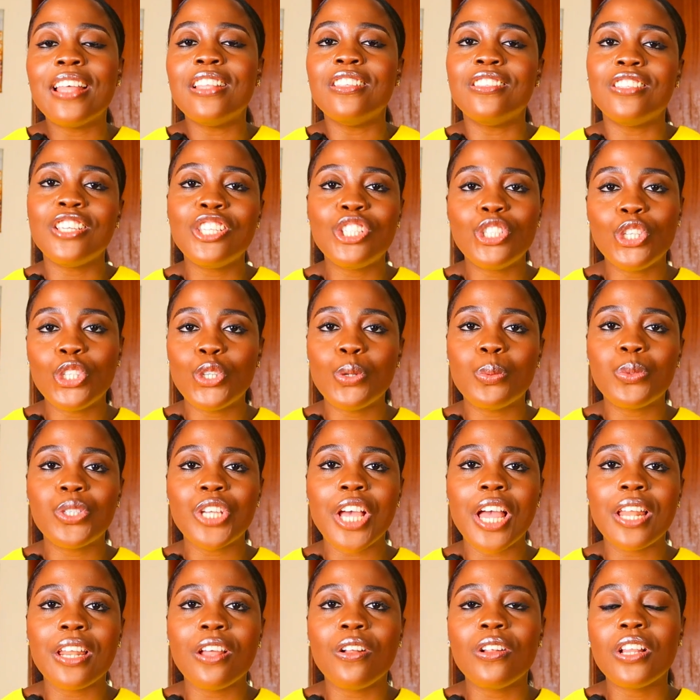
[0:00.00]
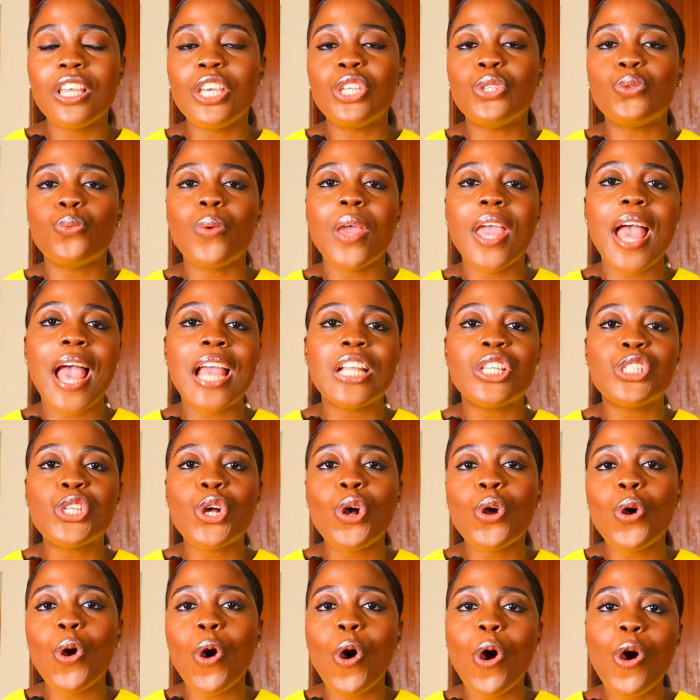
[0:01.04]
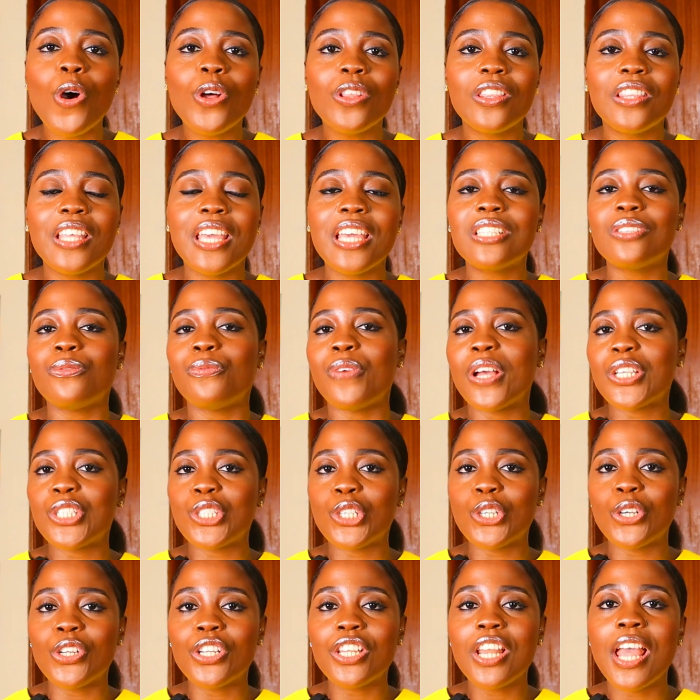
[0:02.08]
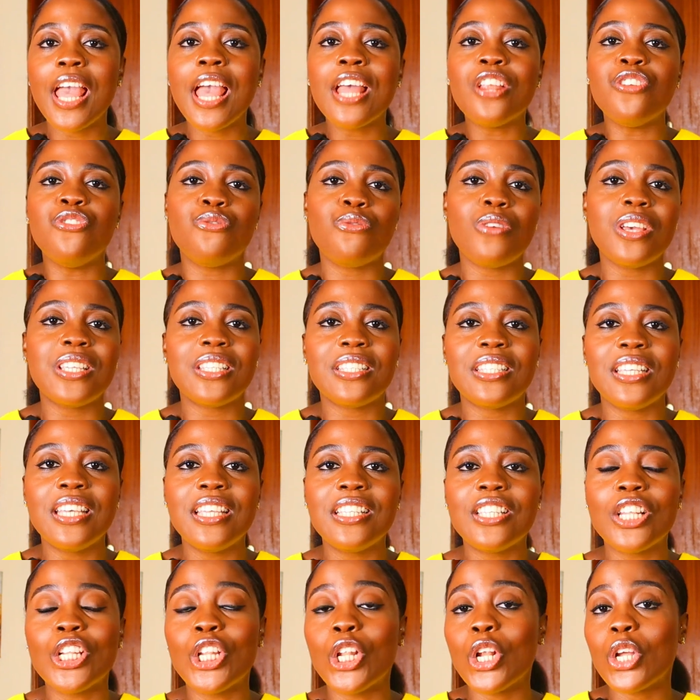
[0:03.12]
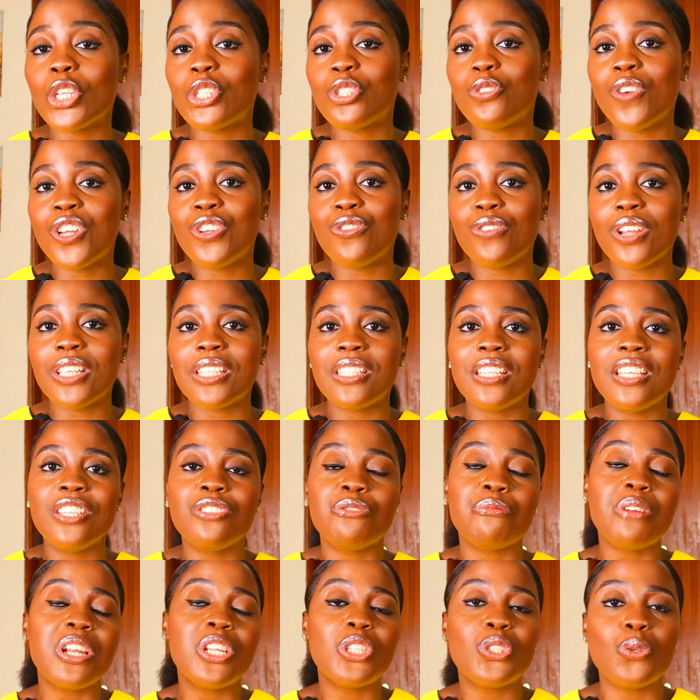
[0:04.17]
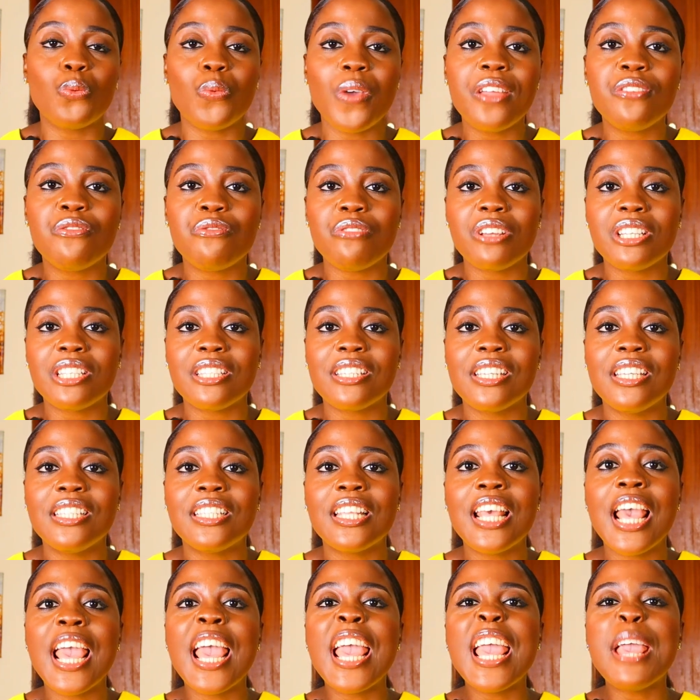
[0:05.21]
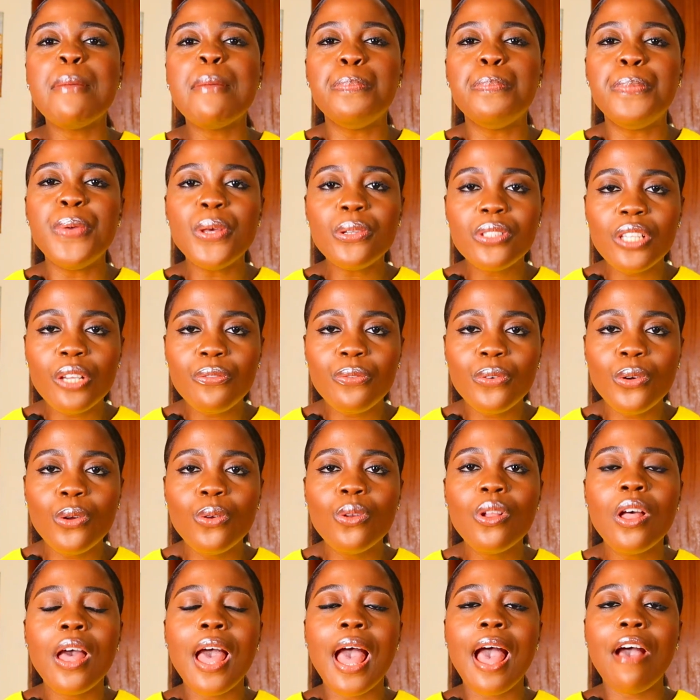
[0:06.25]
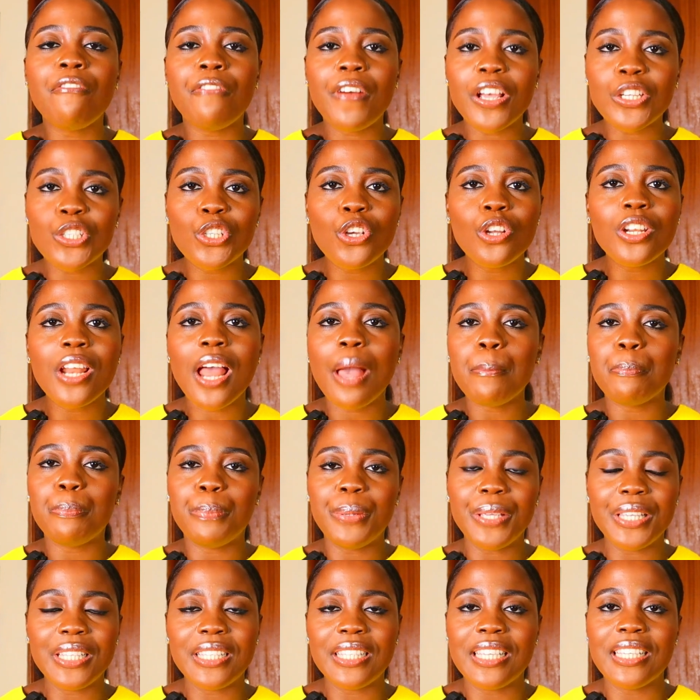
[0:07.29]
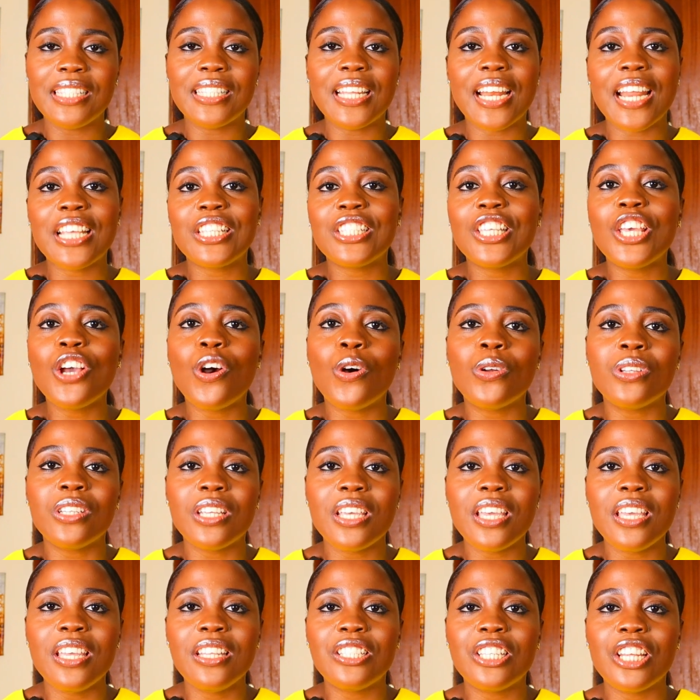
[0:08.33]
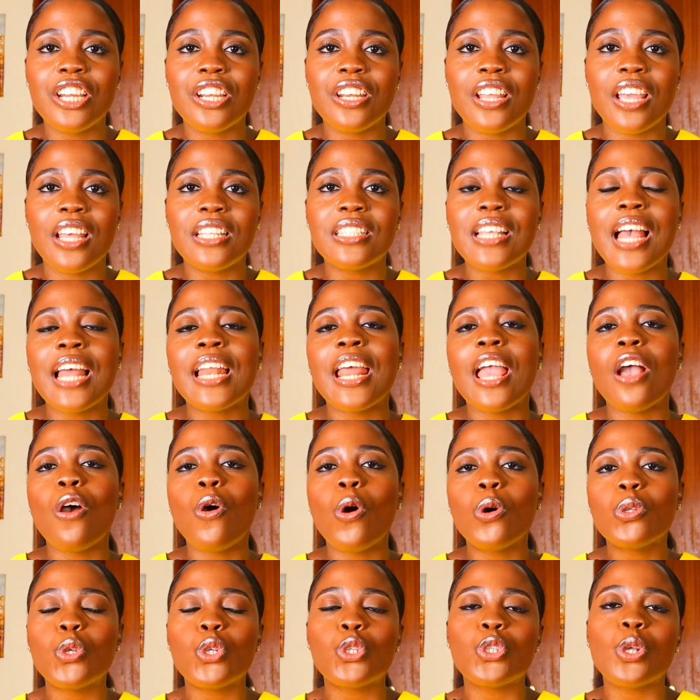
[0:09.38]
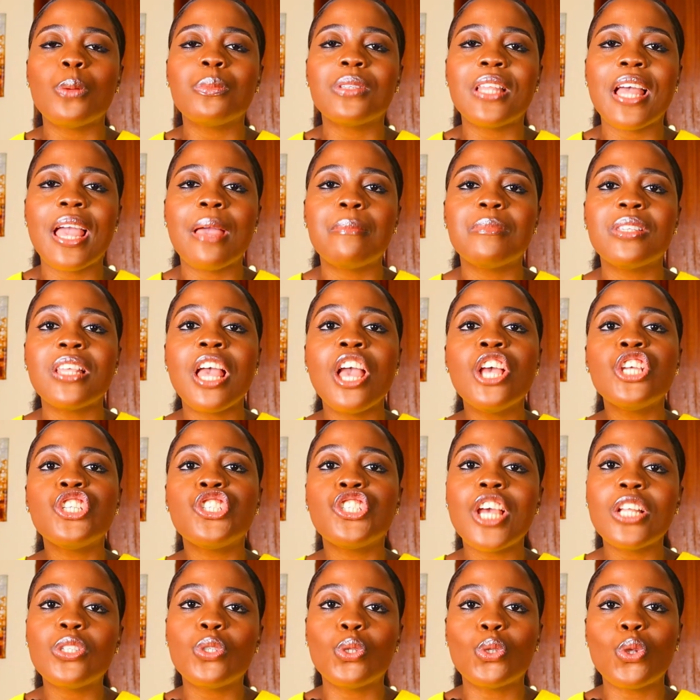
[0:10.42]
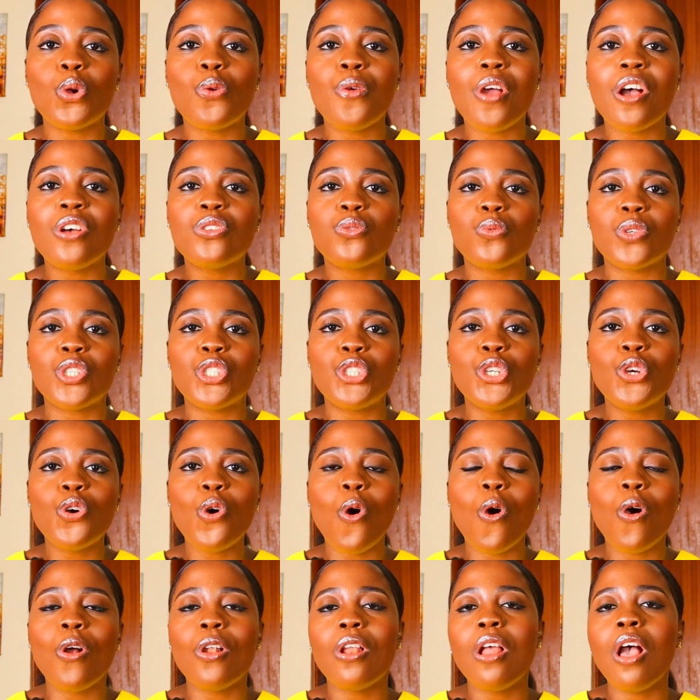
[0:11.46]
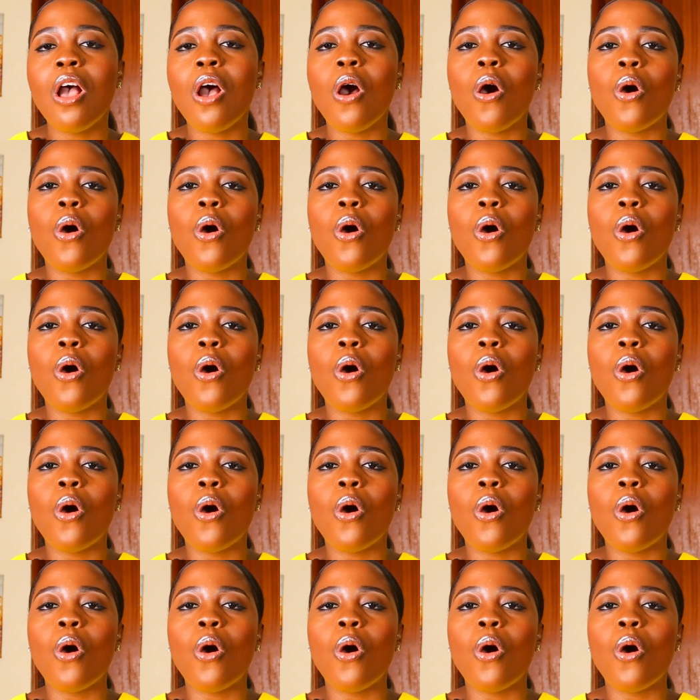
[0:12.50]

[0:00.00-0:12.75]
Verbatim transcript: This YouTube channel is where I talk all things fashion, dresses, luxury dresses, ready-to-wear dresses, beautiful fashion pieces that I see on the internet, and I also sometimes share tutorials with you all